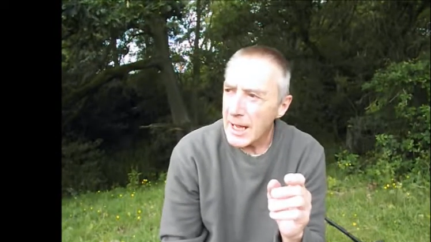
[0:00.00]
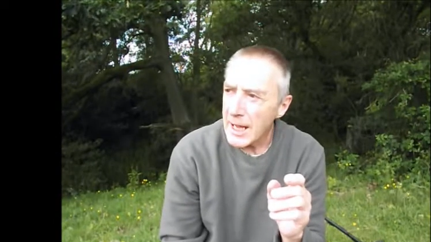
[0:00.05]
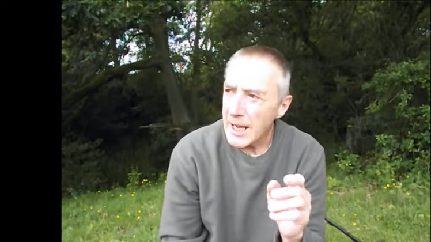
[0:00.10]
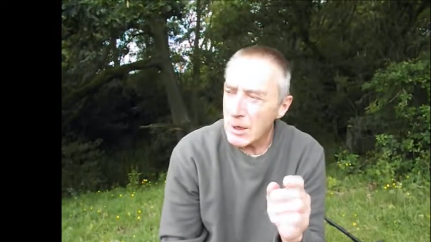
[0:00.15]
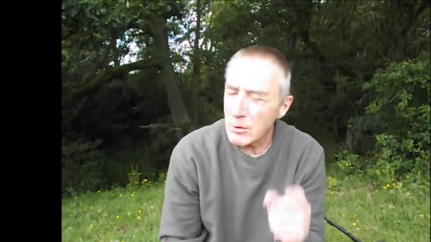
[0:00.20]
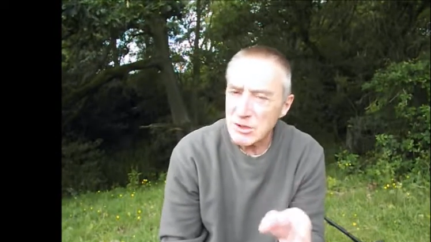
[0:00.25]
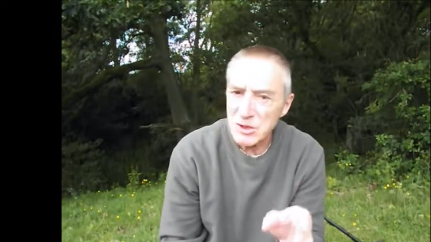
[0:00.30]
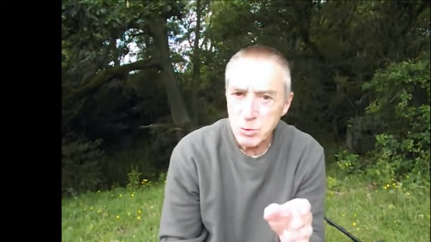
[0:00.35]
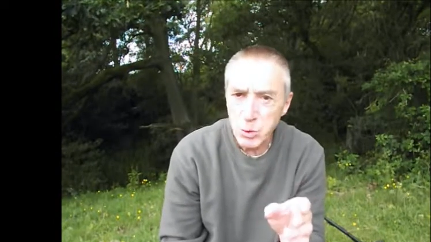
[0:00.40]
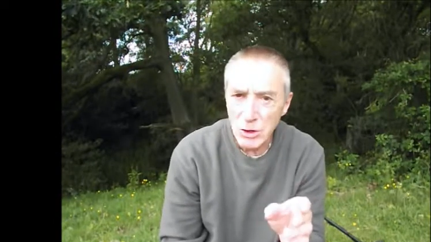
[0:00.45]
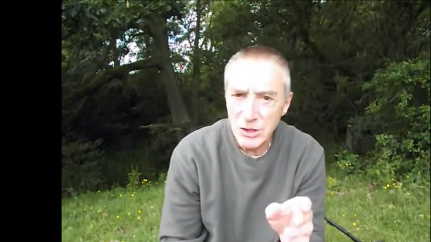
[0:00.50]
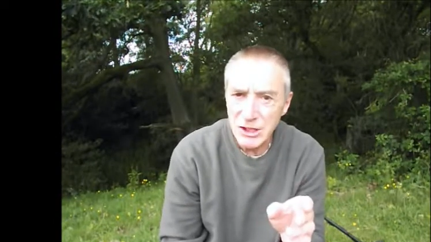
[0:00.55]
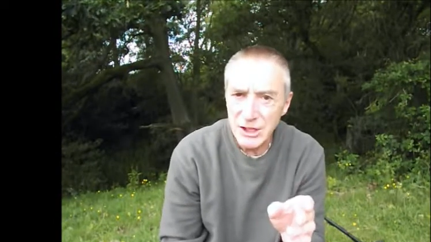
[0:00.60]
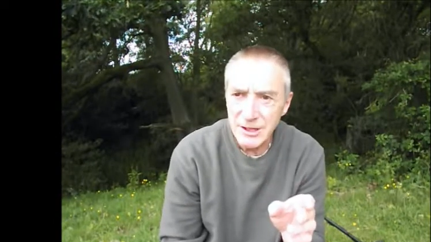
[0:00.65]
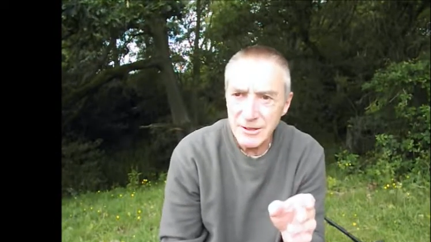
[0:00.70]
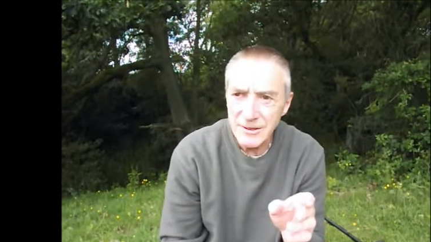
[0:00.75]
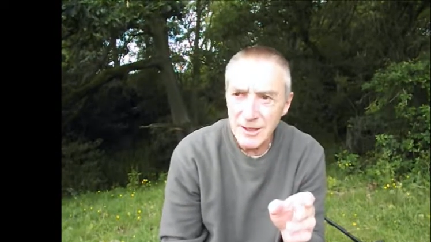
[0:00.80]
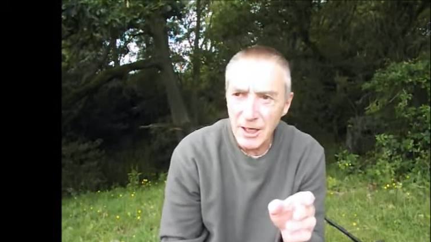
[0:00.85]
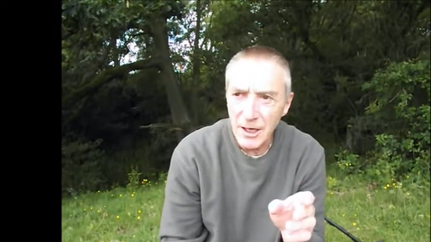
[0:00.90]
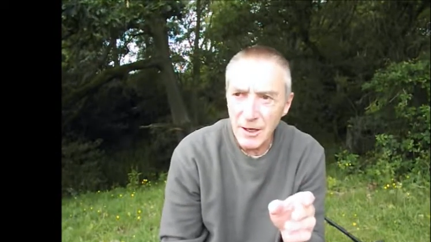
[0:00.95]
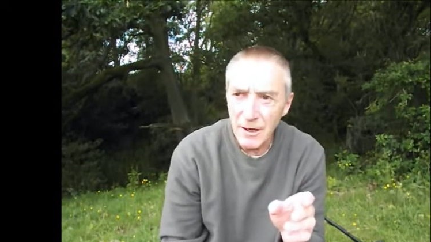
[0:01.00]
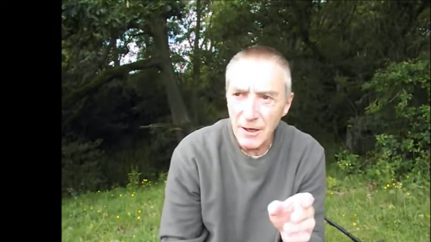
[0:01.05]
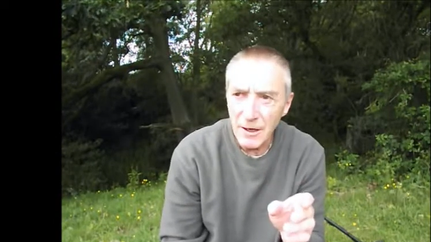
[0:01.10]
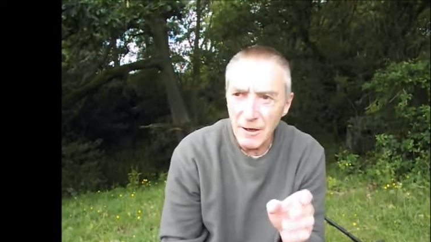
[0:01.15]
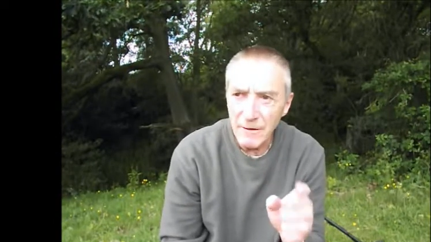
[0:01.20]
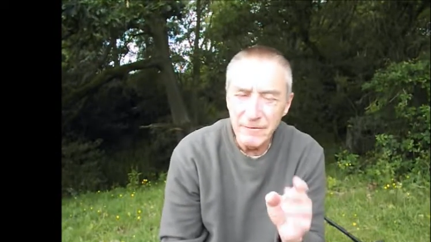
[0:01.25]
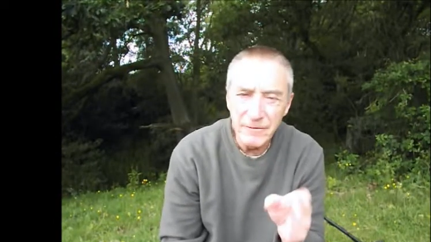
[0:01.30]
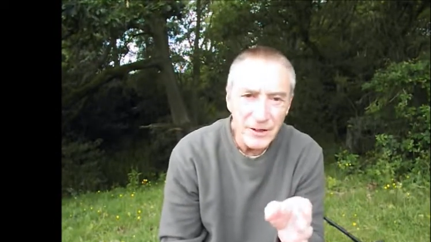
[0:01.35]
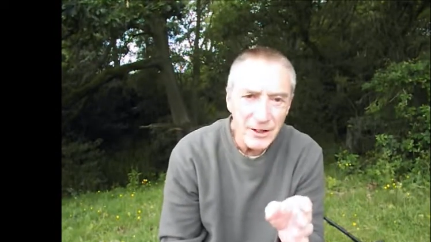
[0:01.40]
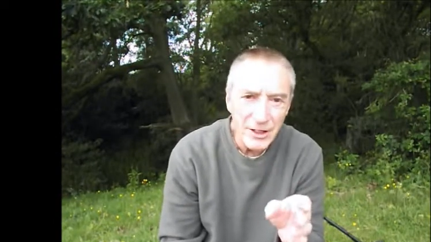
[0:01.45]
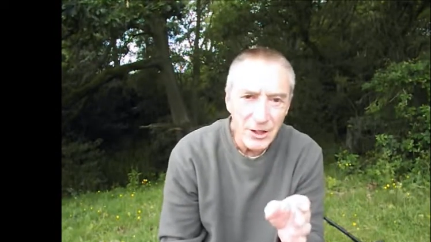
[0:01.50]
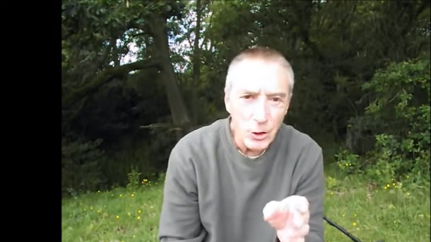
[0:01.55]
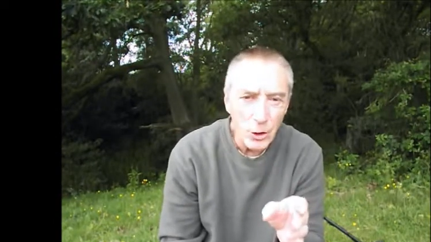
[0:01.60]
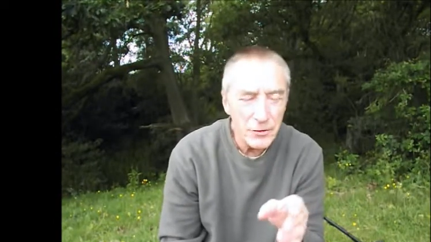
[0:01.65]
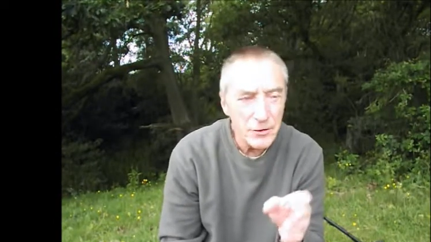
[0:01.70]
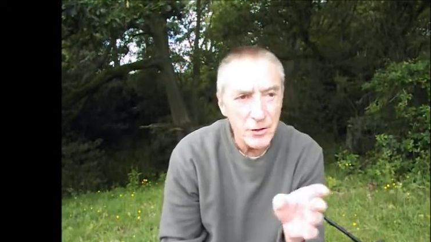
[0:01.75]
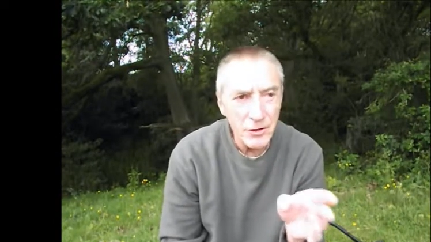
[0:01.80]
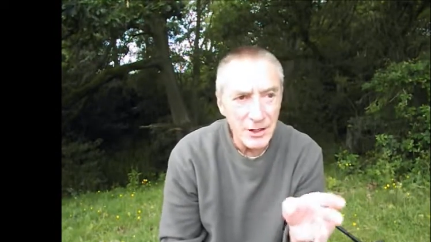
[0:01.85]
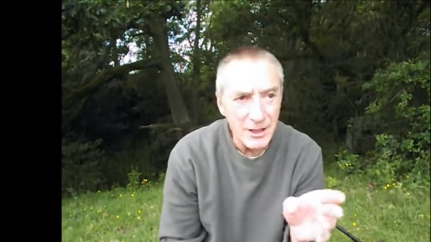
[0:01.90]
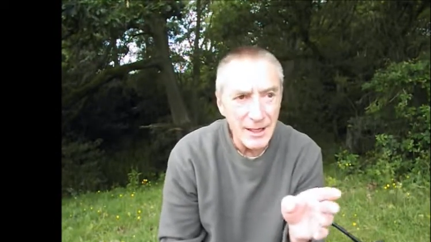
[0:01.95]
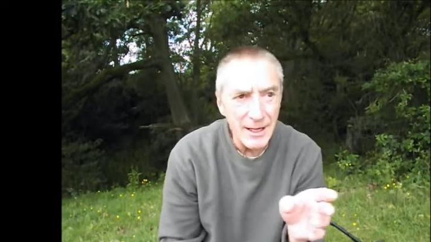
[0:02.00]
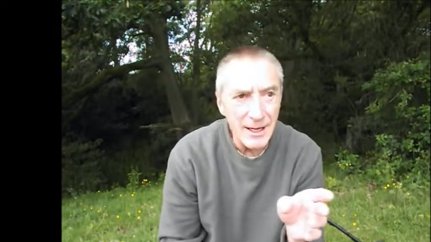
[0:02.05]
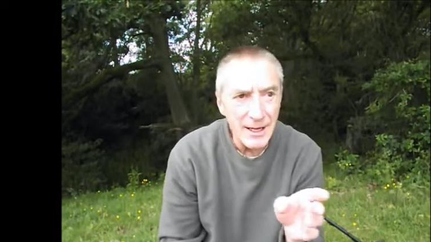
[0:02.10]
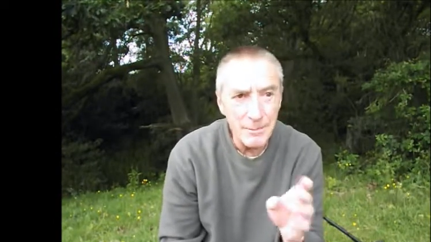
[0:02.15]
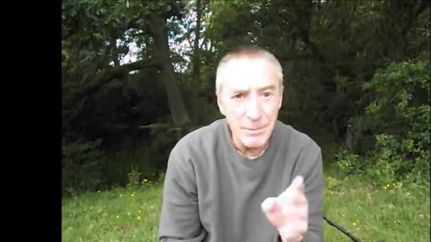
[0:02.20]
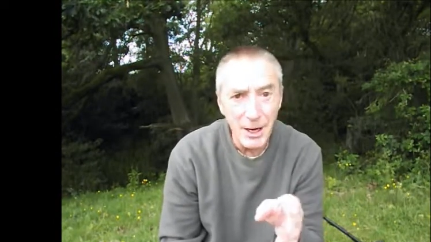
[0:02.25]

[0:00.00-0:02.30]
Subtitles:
I was watching a video the other day